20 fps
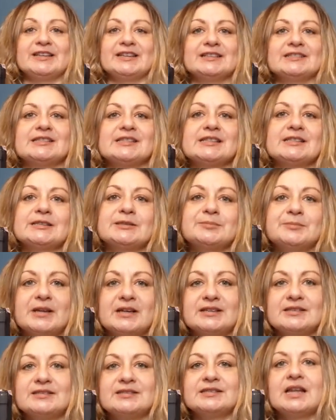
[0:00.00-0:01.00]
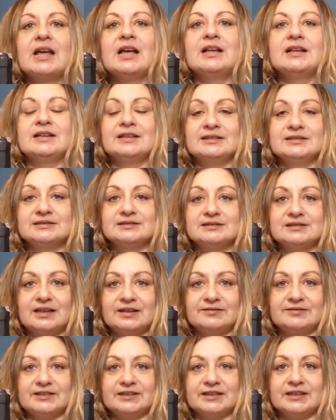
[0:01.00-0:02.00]
It smells
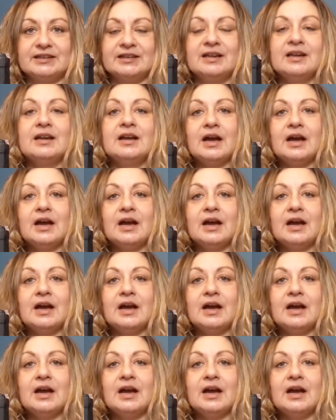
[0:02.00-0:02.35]
lovely.